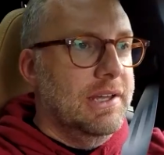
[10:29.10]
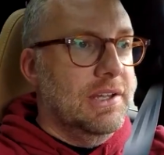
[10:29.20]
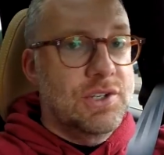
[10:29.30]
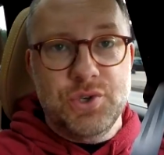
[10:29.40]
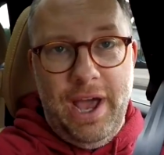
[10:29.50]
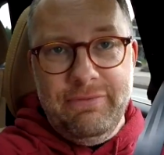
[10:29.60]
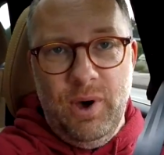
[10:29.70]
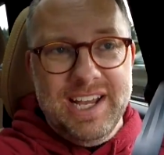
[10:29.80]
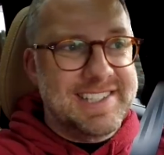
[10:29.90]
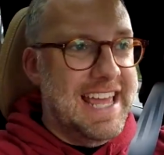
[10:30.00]

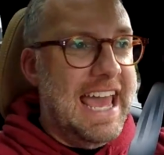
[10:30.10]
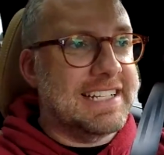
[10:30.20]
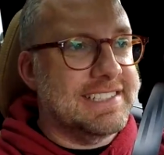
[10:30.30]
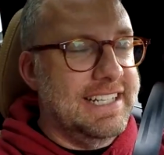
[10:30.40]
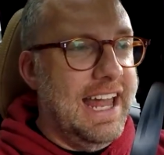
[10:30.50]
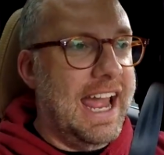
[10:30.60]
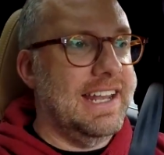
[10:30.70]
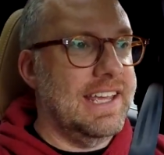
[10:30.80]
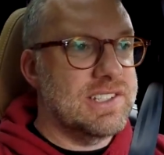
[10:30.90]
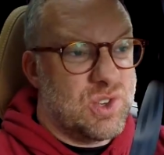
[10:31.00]
Drive-wise, the
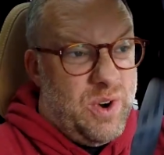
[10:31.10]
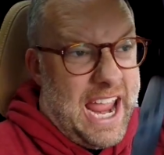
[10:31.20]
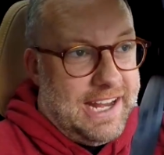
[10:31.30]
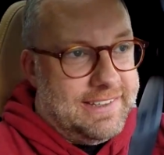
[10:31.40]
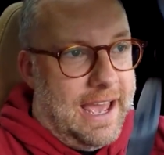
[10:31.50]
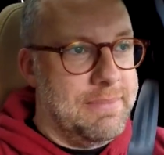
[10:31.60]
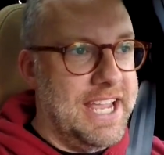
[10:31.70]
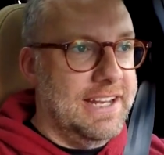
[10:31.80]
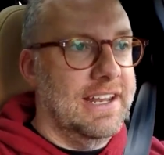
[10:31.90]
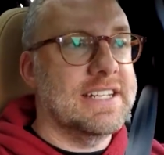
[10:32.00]
XC90 is great. I
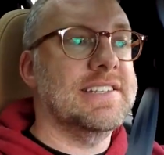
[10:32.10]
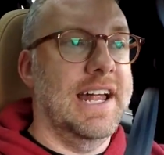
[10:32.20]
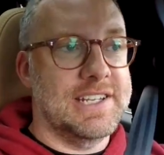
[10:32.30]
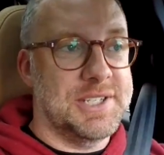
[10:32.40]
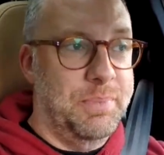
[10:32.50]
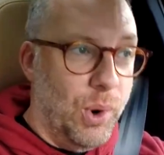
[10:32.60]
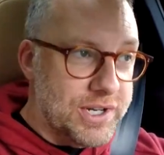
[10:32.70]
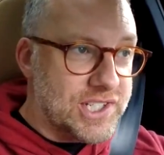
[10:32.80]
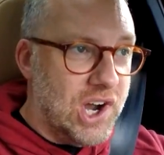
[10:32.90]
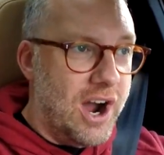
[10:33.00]
mean, it's not a
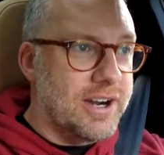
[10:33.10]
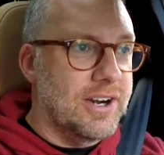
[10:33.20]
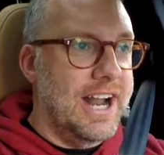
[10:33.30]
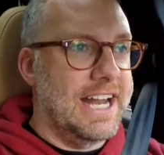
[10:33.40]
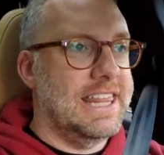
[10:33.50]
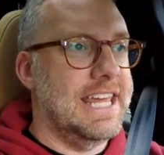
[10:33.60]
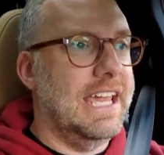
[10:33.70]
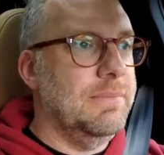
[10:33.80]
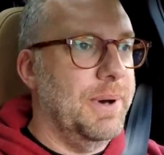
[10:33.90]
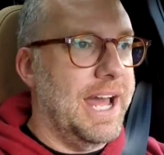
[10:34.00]
sports car or
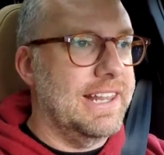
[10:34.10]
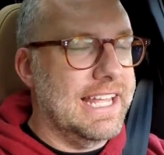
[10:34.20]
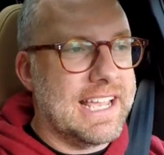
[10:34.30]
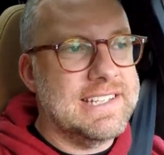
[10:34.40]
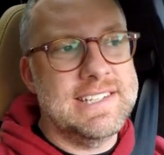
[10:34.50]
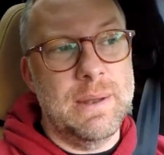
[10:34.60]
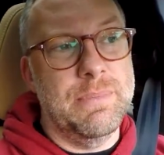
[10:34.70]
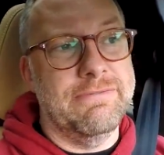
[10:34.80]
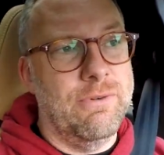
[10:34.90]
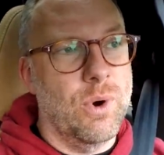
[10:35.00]
anything, but like I said
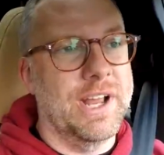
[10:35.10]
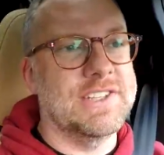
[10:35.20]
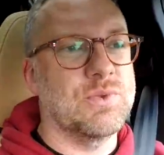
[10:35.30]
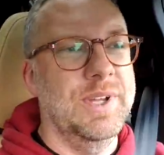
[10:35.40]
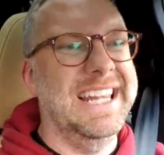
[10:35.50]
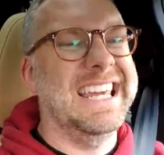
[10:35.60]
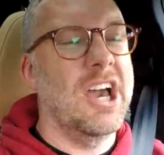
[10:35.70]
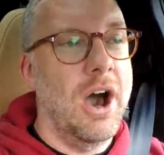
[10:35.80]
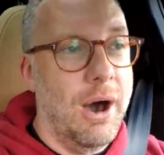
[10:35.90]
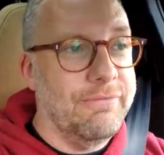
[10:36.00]
before, it's really
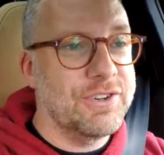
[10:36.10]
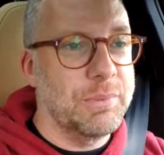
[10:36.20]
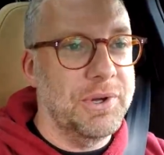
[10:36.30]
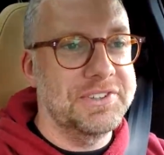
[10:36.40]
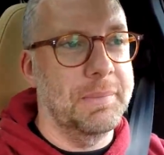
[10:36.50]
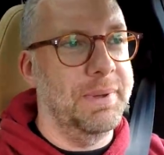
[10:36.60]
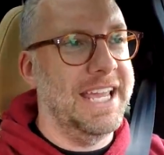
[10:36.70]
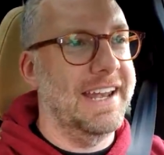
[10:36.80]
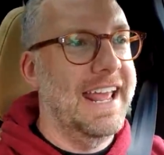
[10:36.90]
comfortable to be in,